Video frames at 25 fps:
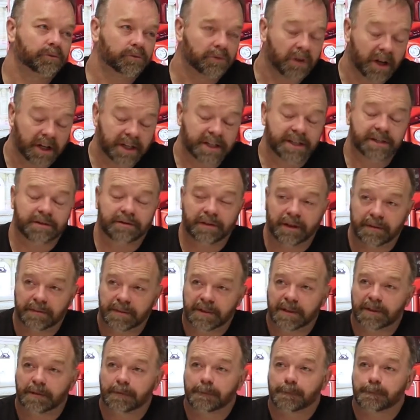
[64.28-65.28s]
Right,
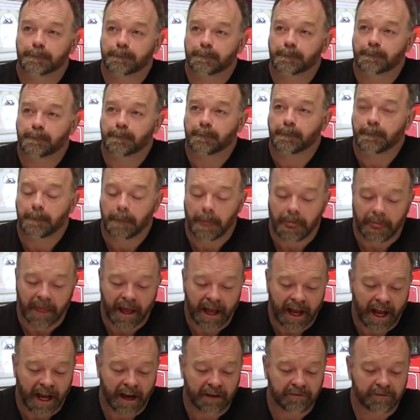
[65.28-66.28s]
Chris.
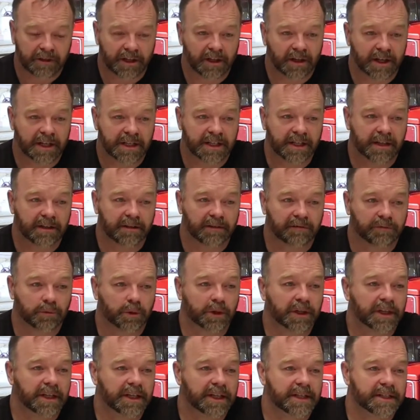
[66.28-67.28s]
Have an idea of
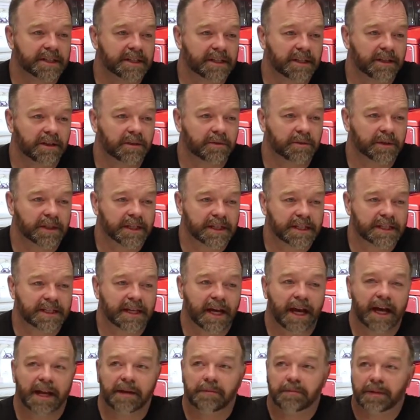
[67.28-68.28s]
what it is that you want to
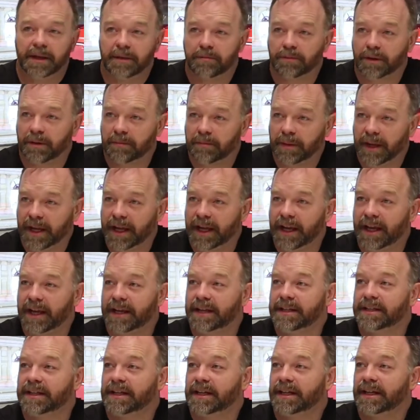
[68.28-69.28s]
say. Be
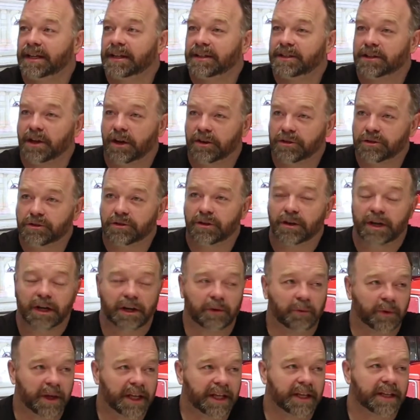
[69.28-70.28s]
prepared. Don't try
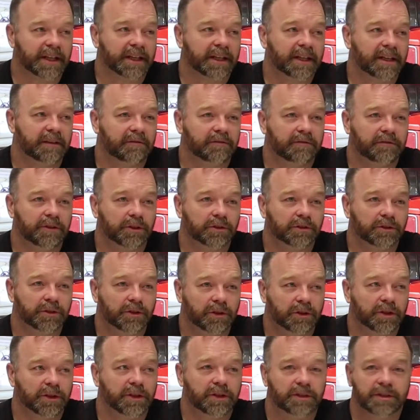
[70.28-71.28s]
and wing it if you're
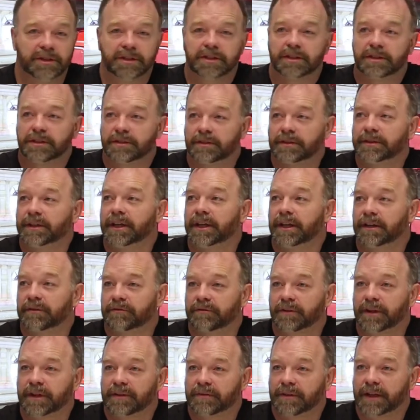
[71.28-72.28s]
not used to talking in
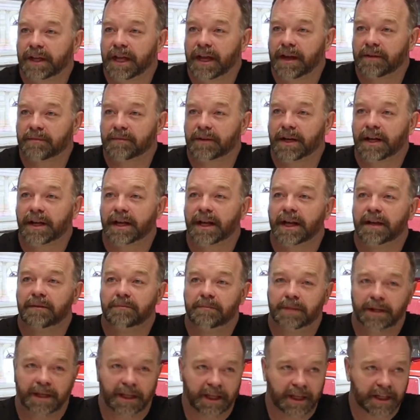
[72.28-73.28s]
front of a camera and
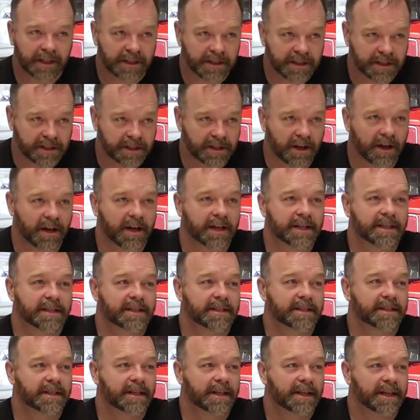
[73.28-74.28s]
being
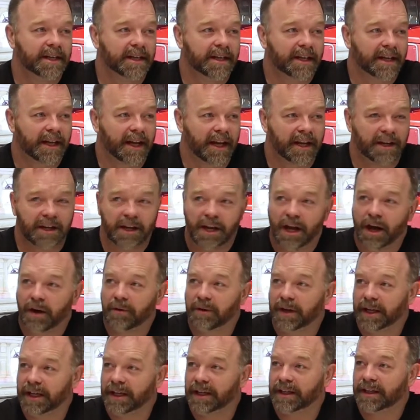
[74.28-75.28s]
concise and
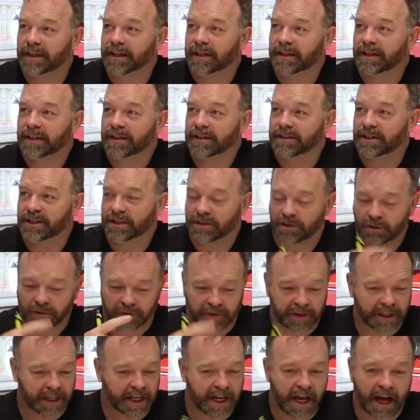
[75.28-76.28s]
knowing just
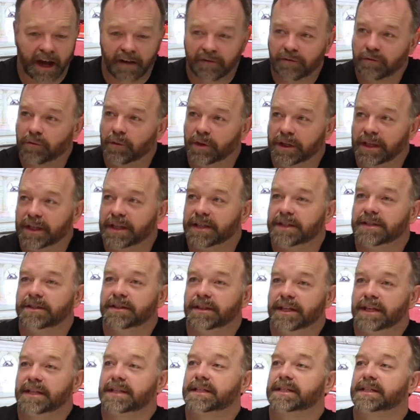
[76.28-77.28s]
off the cuff what it is you
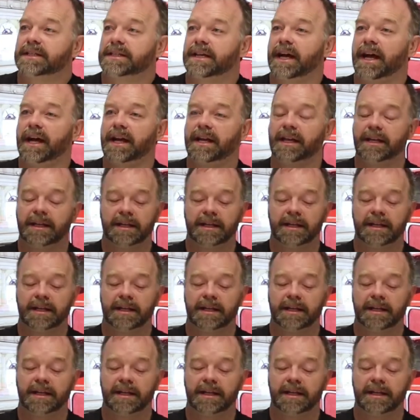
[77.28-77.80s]
need to say.